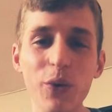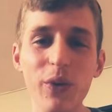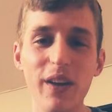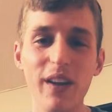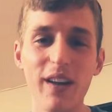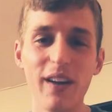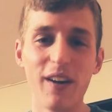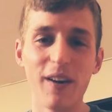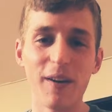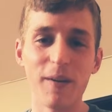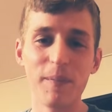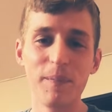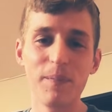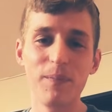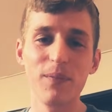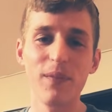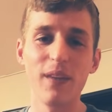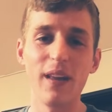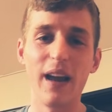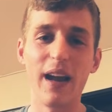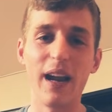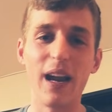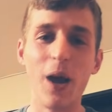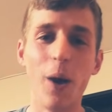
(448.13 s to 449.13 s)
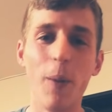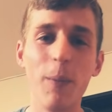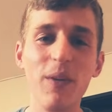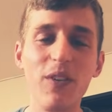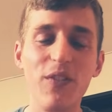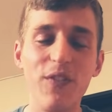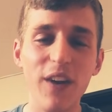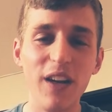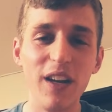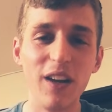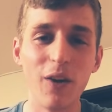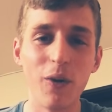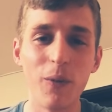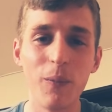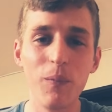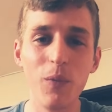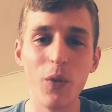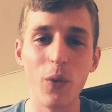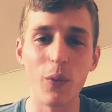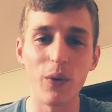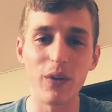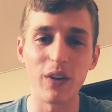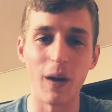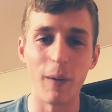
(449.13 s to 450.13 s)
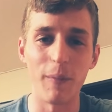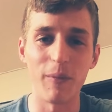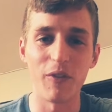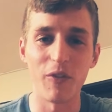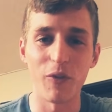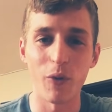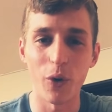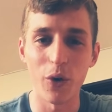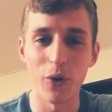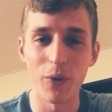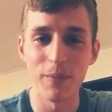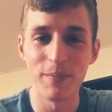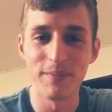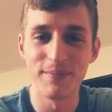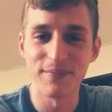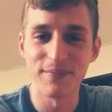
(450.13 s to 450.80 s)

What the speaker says: year, and I hope this video was helpful for you.